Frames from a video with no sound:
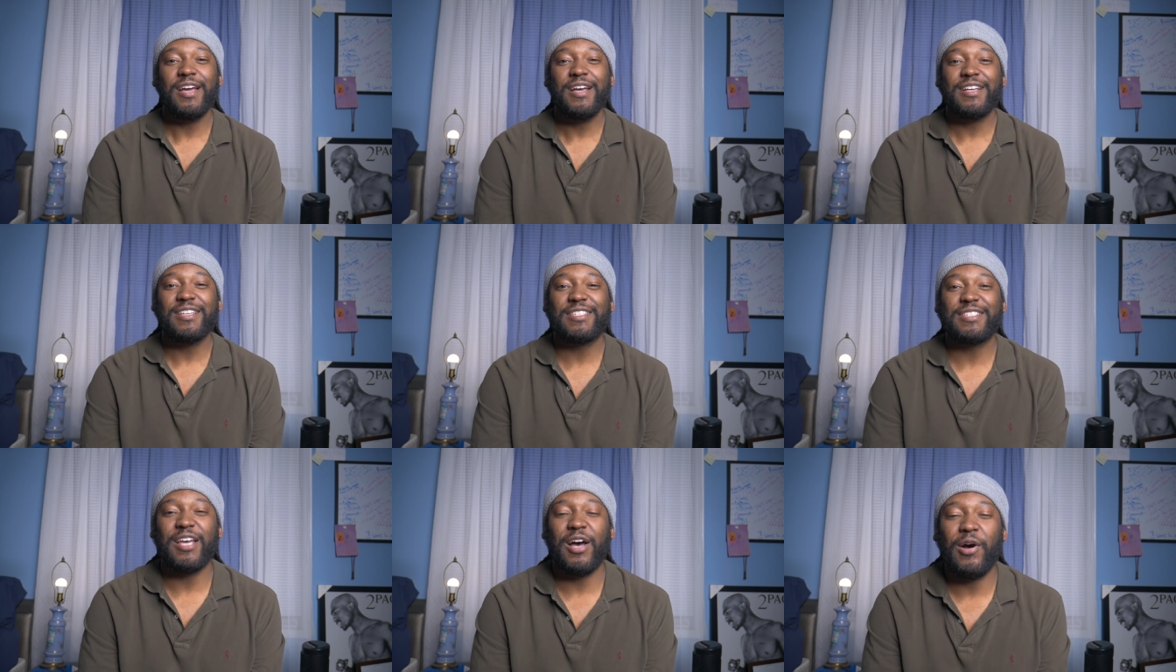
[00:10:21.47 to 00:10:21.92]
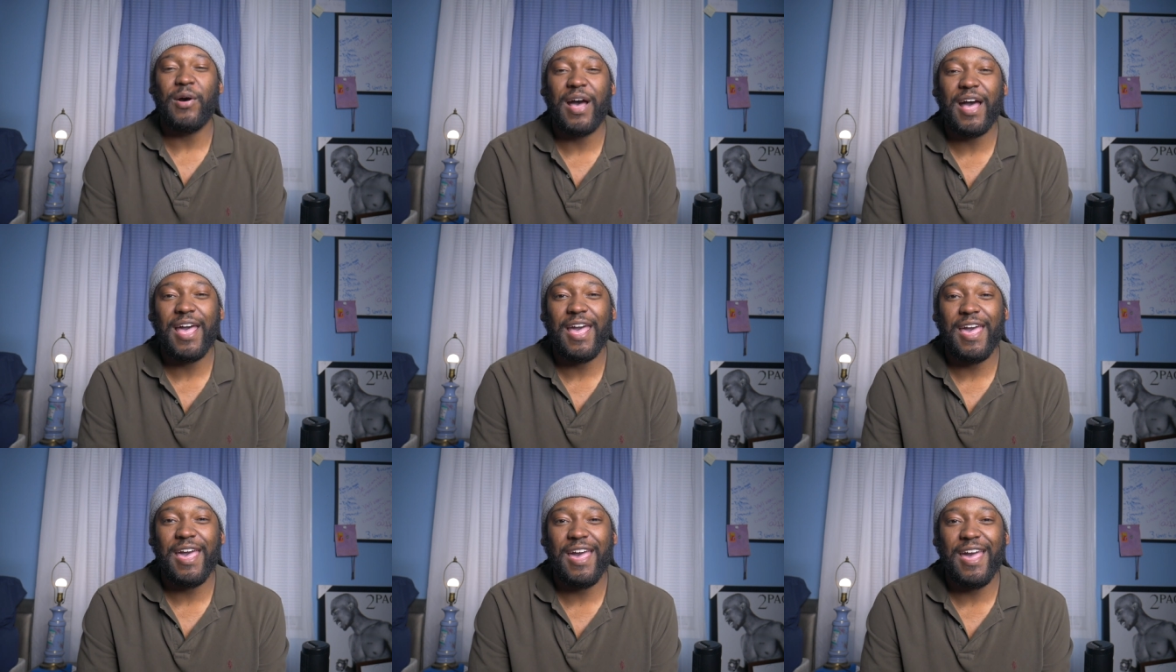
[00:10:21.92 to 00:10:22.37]
So
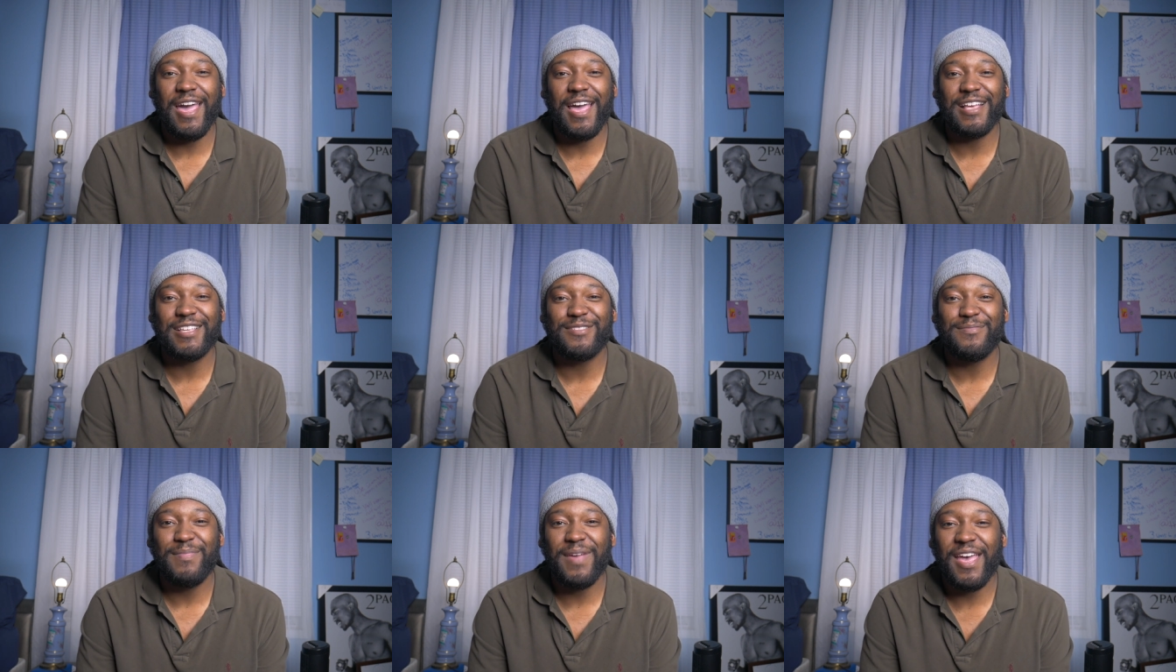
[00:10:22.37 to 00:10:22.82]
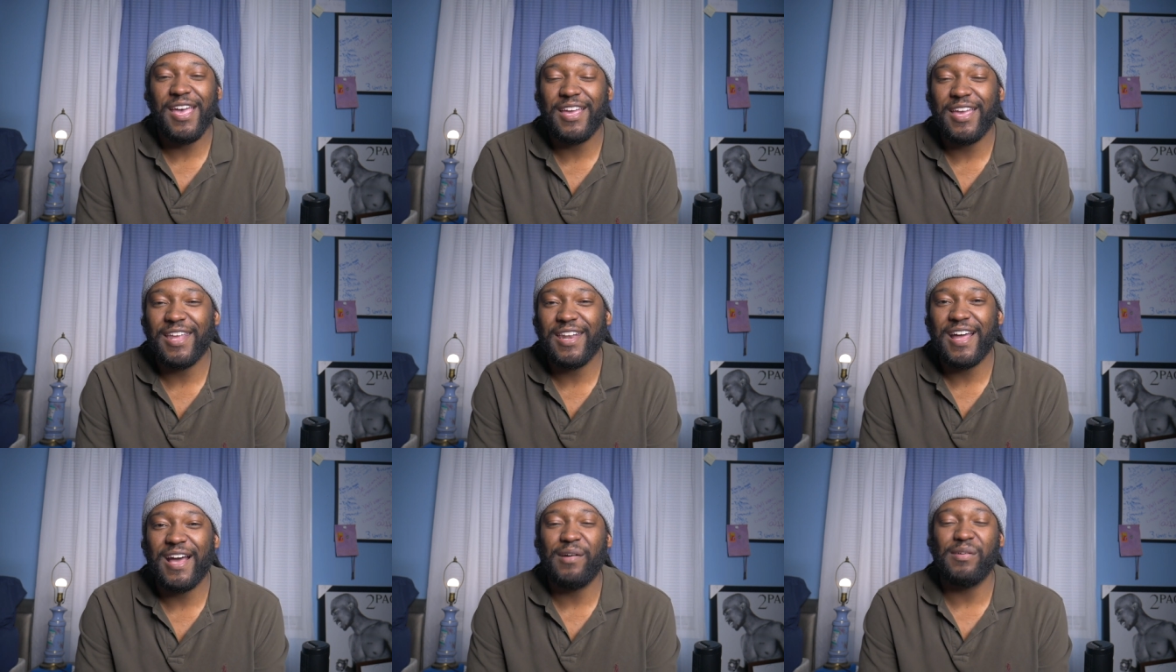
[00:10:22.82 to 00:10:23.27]
I asked
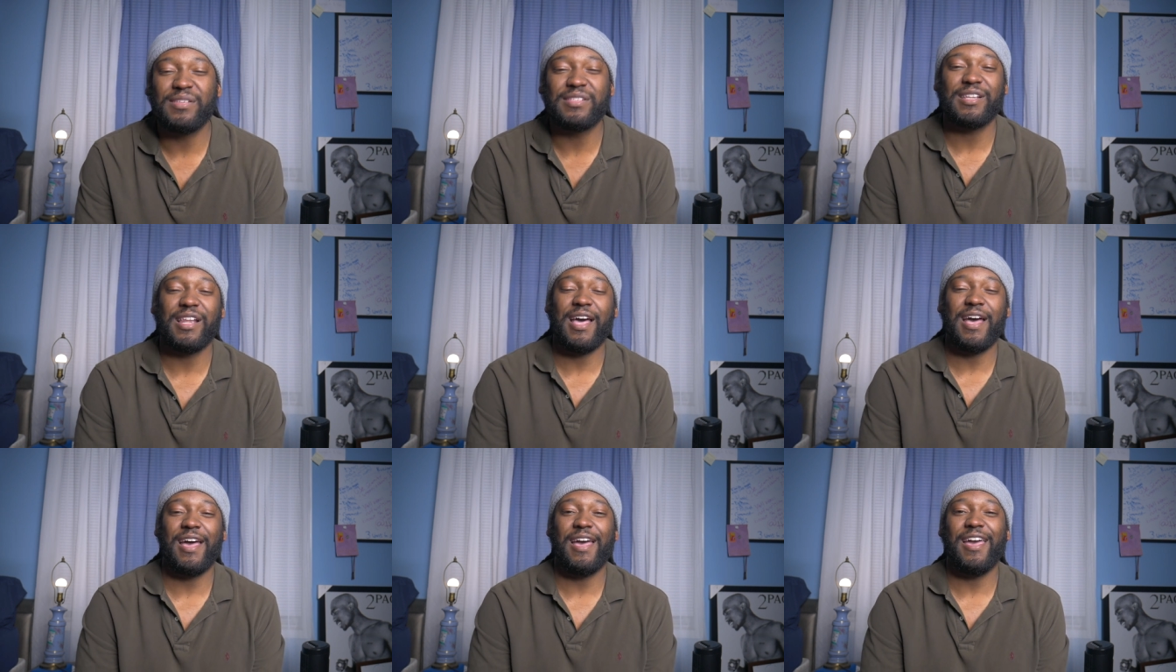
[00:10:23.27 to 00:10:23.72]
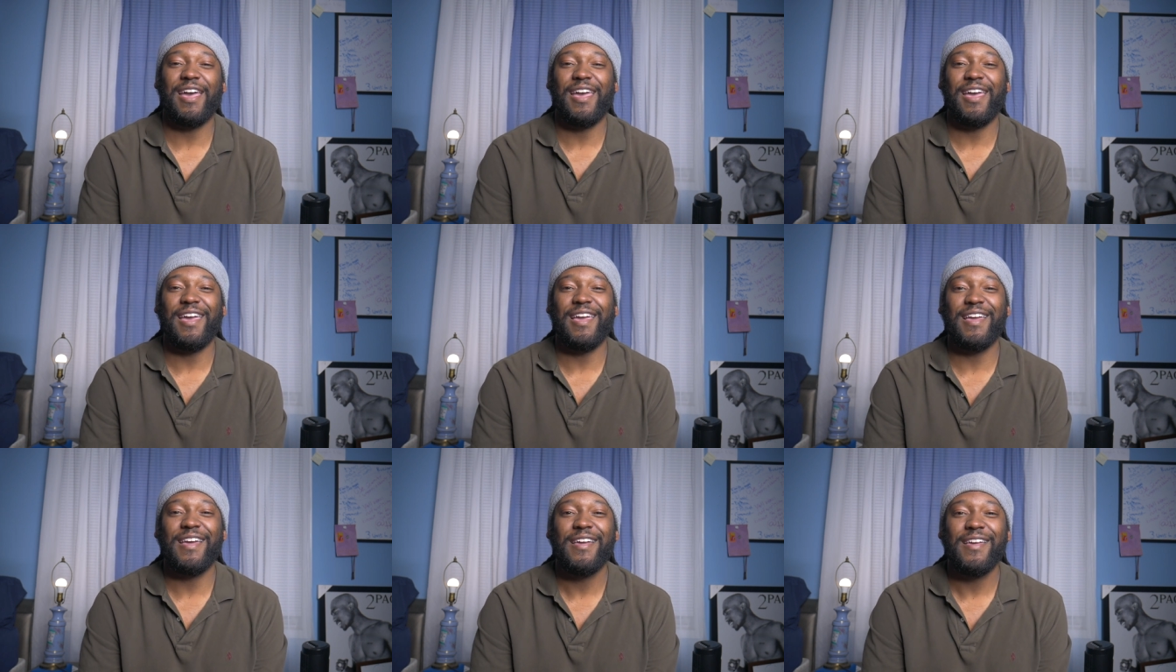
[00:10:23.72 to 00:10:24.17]
Megan, I was
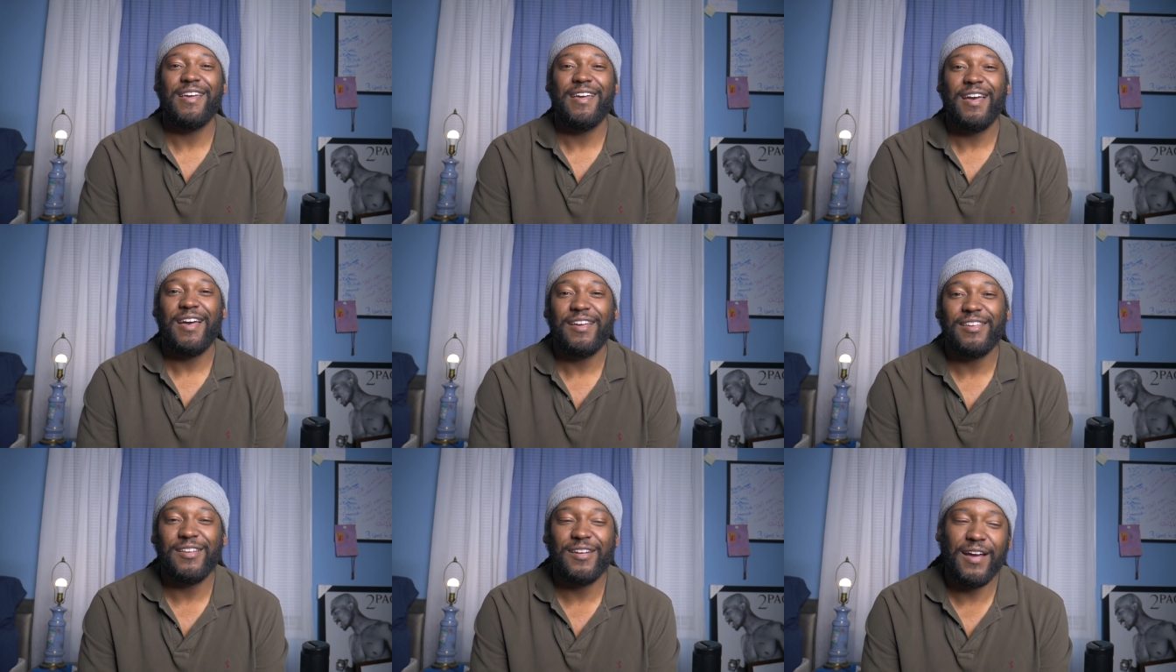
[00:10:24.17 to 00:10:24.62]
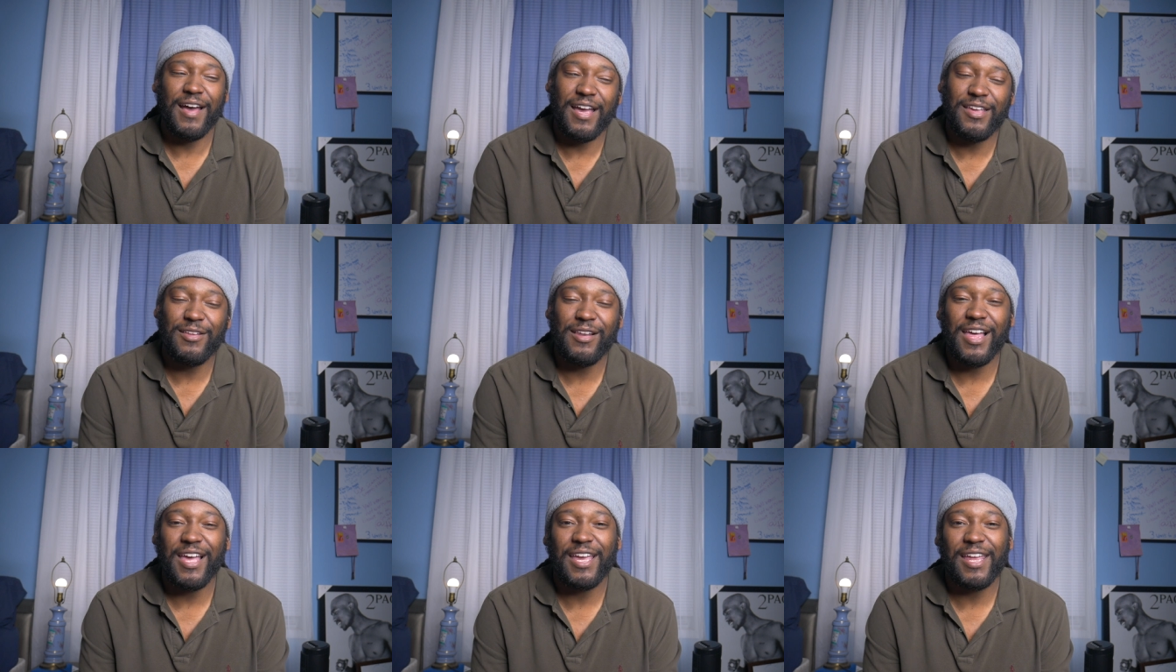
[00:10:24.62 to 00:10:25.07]
like, you know, how
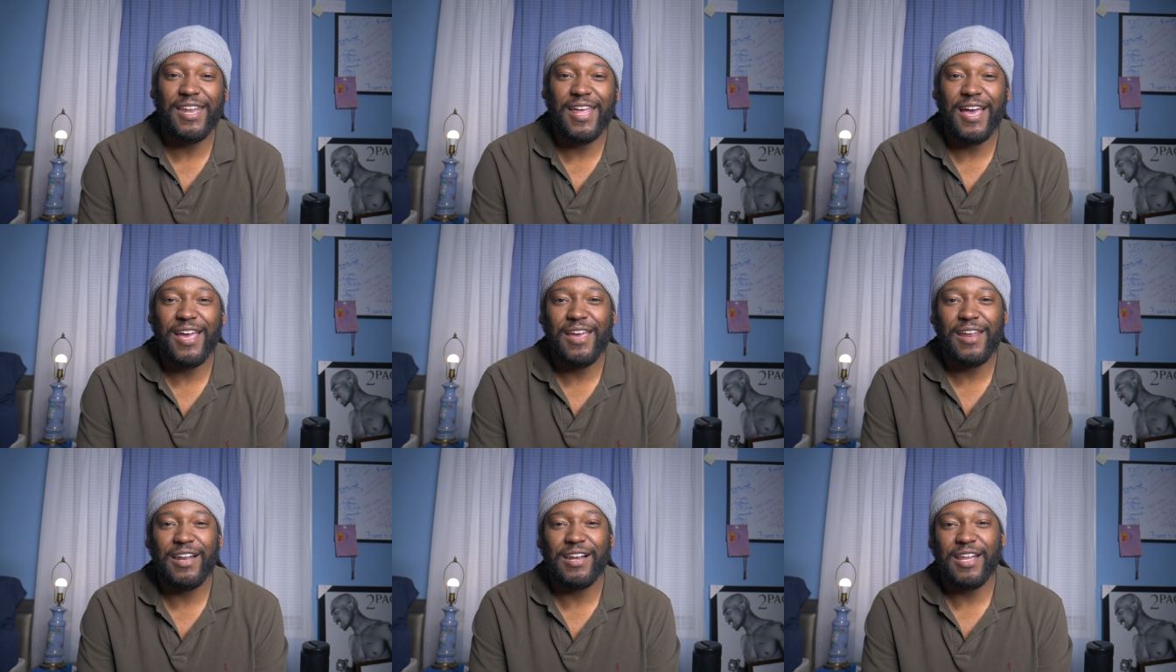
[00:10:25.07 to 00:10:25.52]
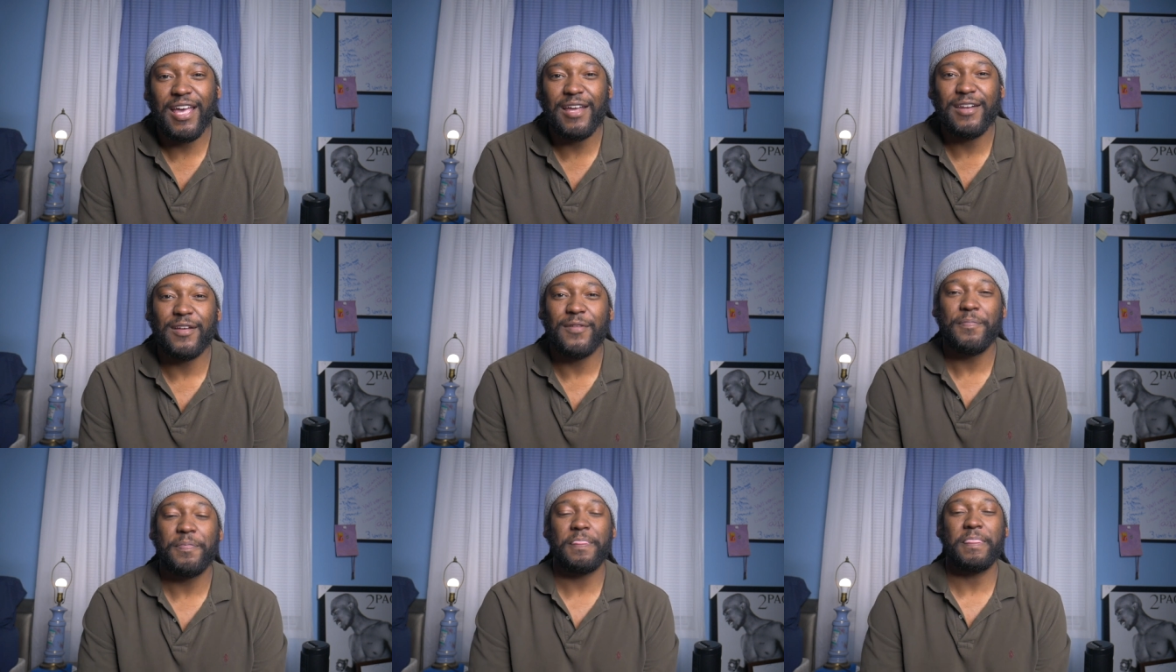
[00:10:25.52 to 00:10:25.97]
you like it down here in
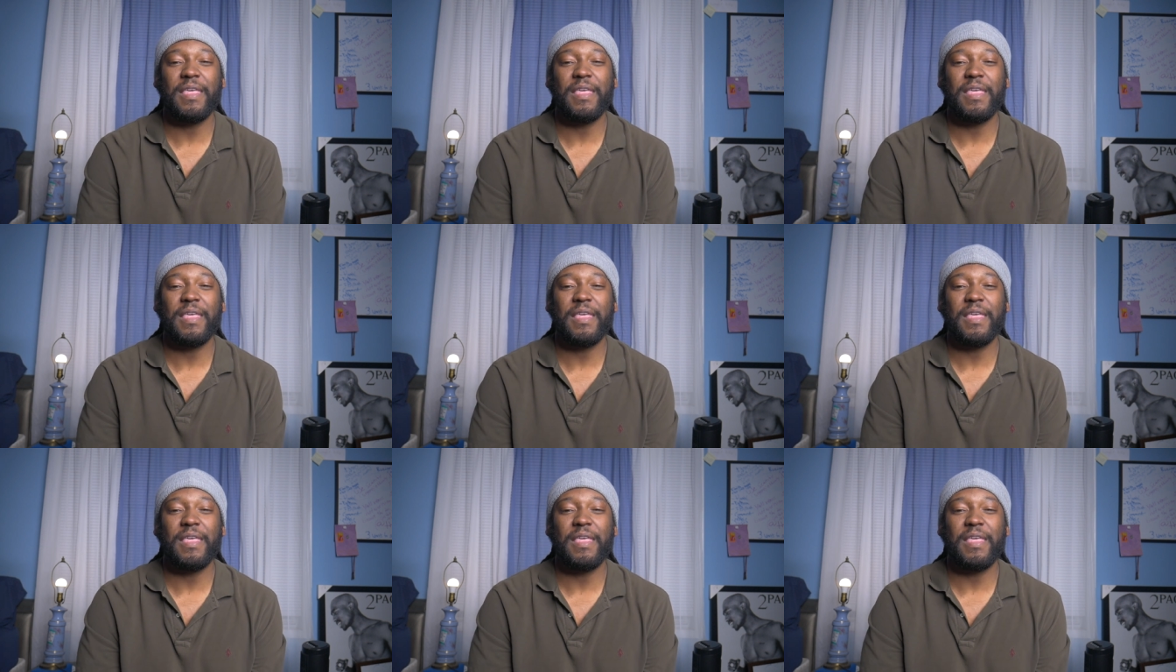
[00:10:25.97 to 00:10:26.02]
Atlanta?